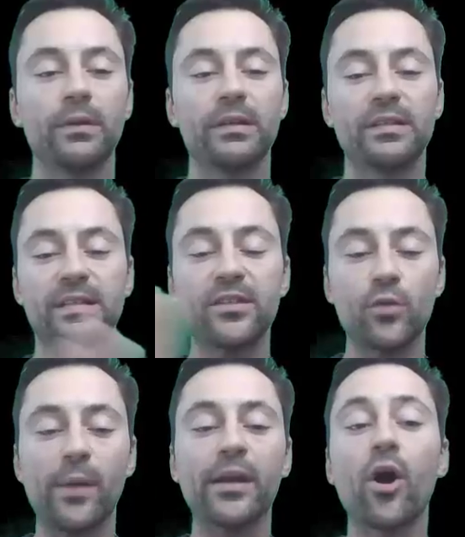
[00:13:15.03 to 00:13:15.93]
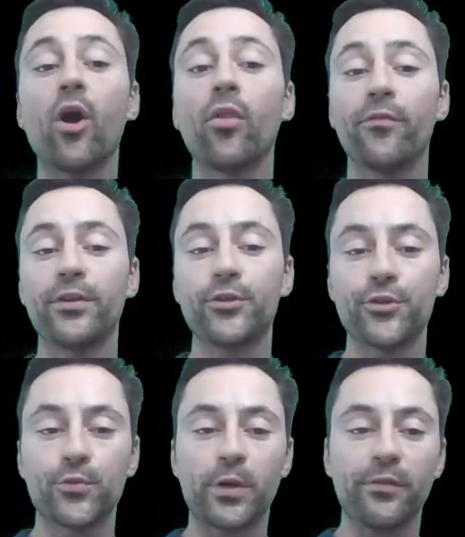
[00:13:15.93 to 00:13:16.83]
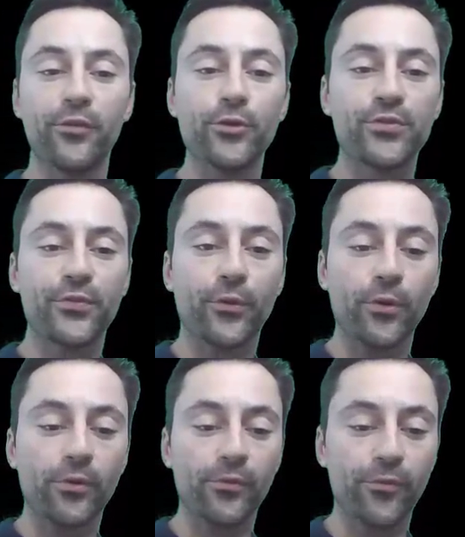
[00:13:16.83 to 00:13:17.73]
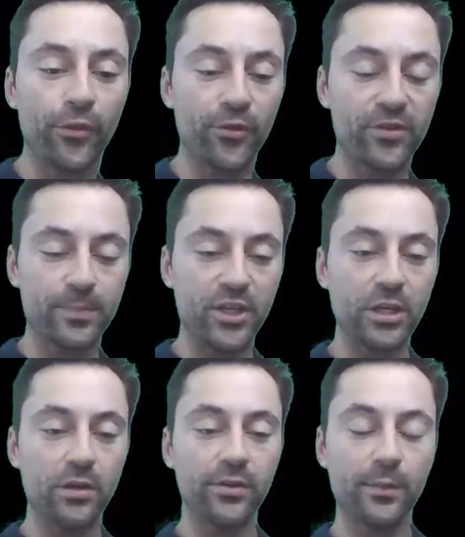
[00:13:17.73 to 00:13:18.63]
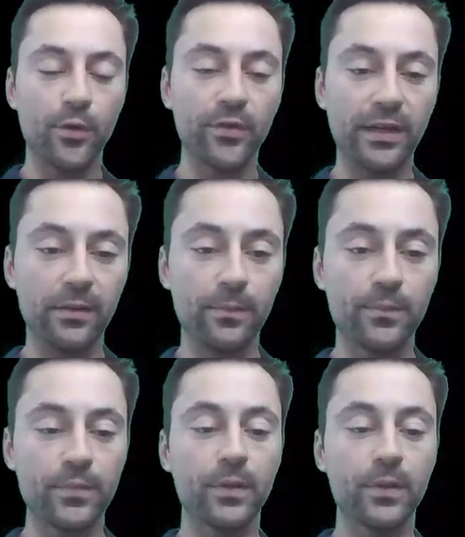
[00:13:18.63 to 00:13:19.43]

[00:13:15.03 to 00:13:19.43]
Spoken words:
is describing all the features we have used for this machine learning model.